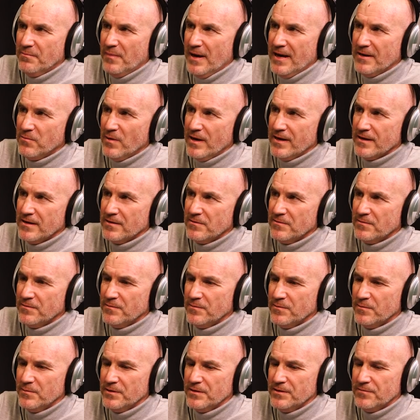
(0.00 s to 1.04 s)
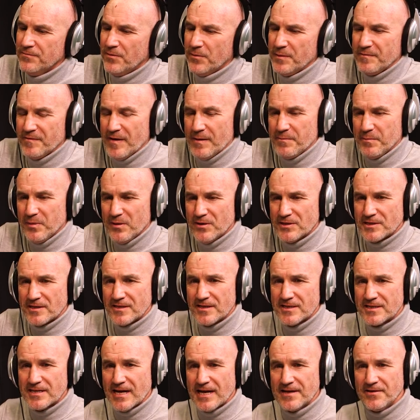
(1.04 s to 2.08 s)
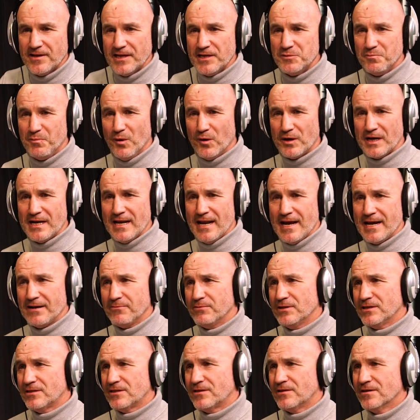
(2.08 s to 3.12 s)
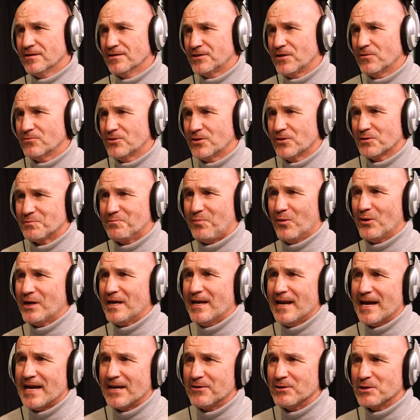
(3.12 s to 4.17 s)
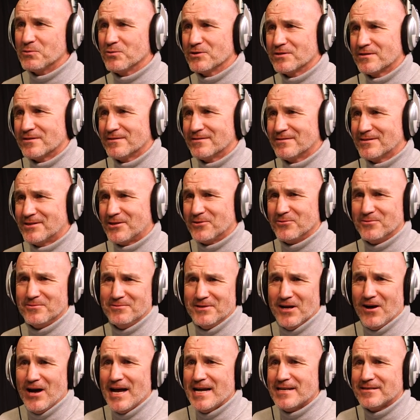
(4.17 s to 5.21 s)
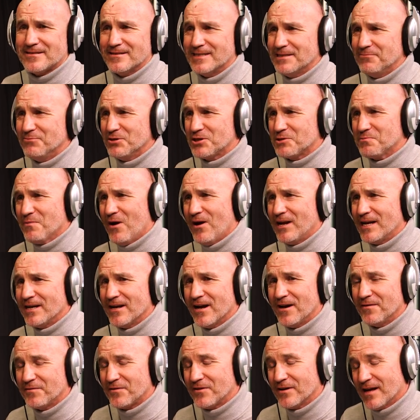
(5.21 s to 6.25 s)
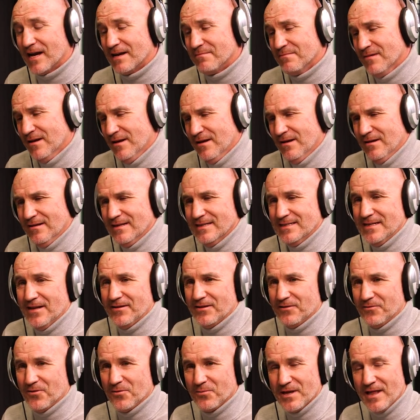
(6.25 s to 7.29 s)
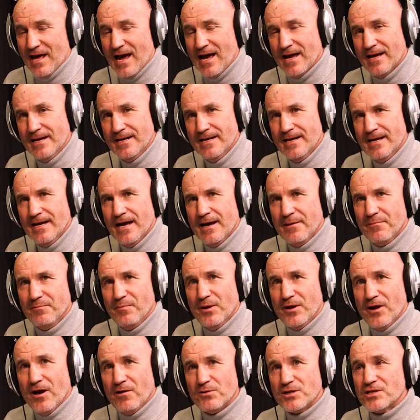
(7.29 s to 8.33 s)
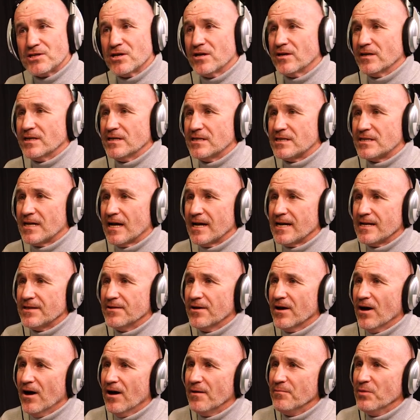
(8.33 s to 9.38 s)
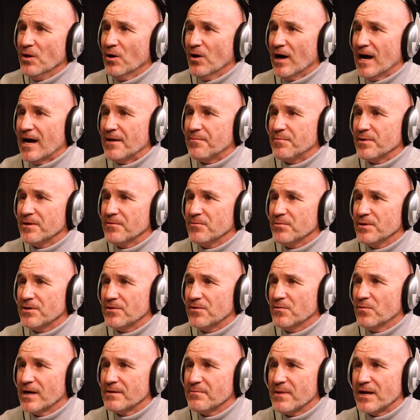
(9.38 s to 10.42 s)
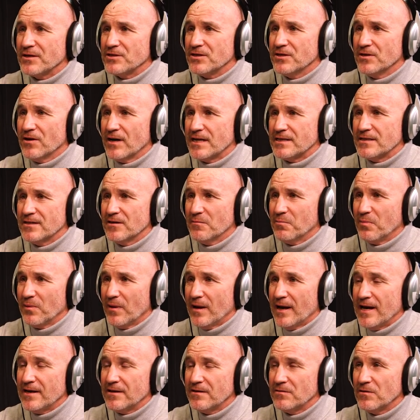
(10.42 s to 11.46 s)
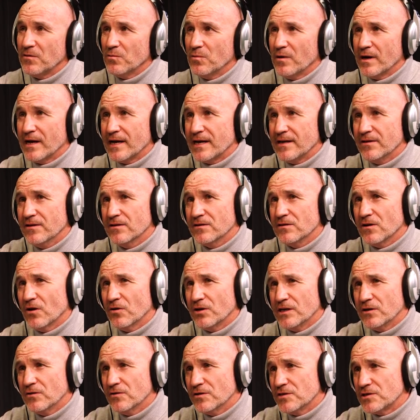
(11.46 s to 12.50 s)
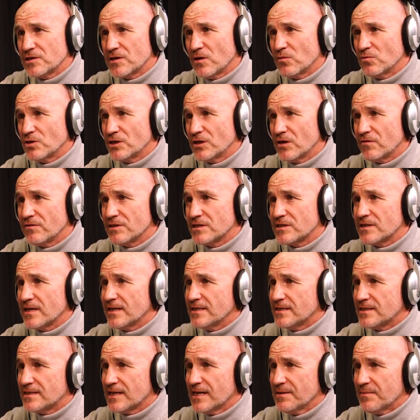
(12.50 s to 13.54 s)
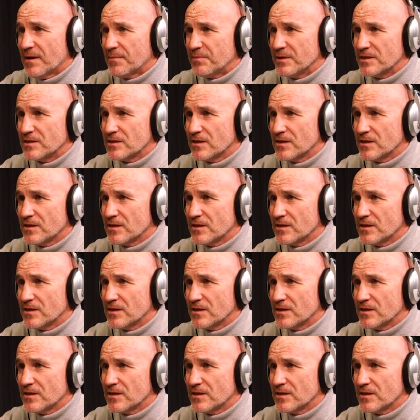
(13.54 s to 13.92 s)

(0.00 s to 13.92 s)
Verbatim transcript: bandwagon with Robin Van Persie to saying that his body language, Solskjaer's body language was too nice and he was smiling after a game. There's nothing wrong with that. But I would certainly say that I'm not happy with the way Manchester United are playing and the way that Ole Gunnar Solskjaer has set his team up but at